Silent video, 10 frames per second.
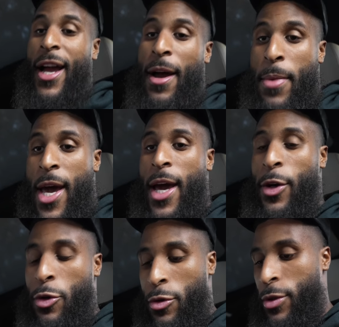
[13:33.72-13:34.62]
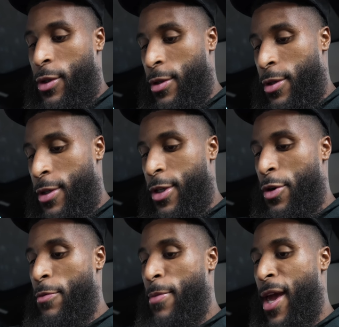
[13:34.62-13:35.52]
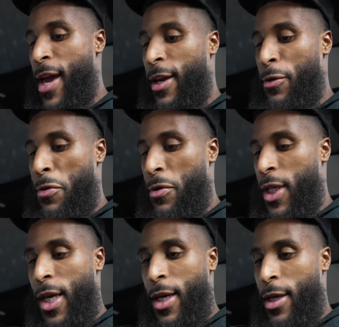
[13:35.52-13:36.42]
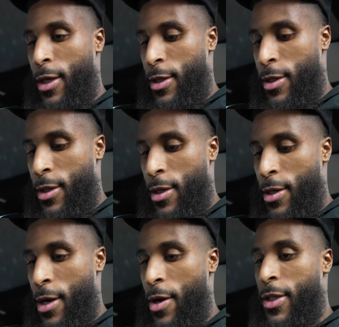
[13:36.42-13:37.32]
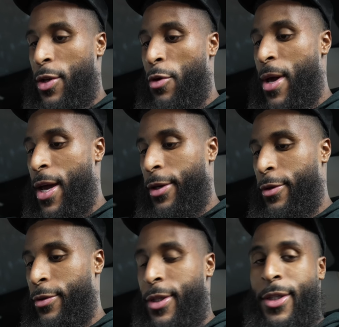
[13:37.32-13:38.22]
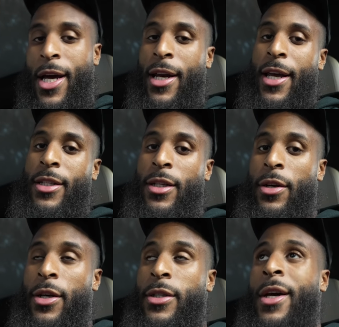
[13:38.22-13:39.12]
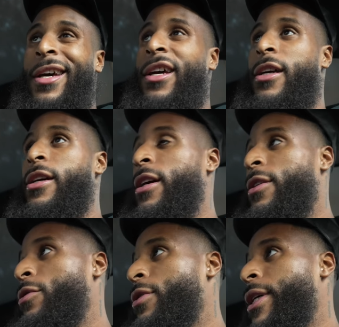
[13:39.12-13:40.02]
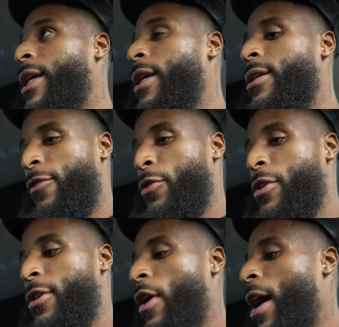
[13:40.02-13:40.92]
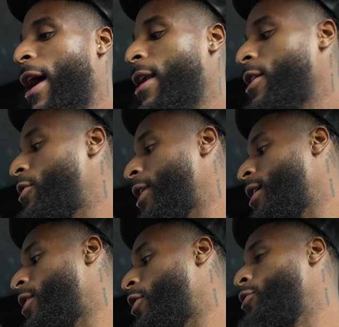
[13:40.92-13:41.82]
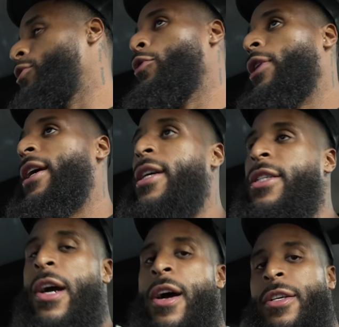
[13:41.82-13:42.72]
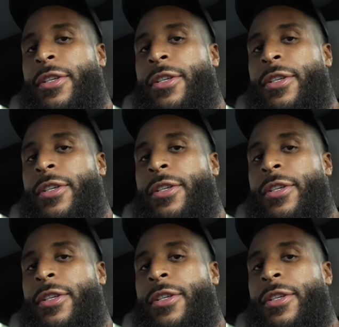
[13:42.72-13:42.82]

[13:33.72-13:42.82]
I got bad news. So the bad news is there is no bad news. It's not that serious. The good news is, for real though, I gotta go get a whole new lens, y'all.